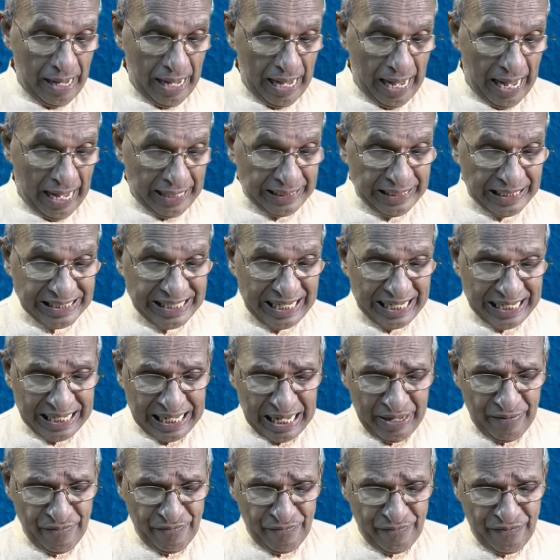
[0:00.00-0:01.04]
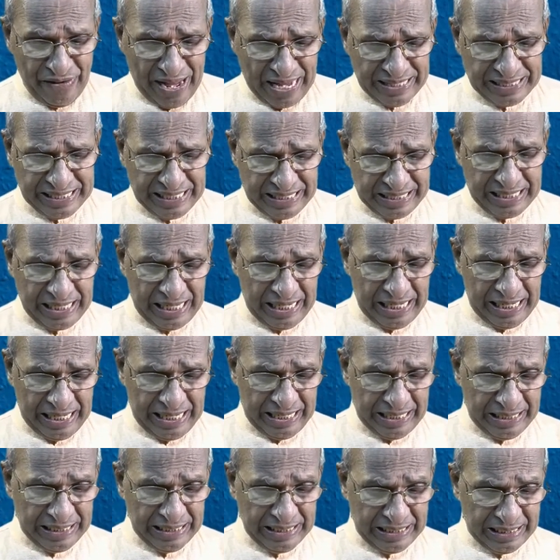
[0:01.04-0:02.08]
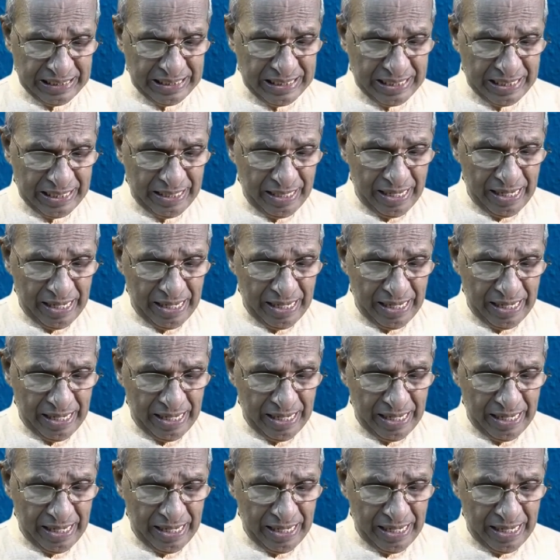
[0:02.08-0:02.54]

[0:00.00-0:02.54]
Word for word: And the second facet is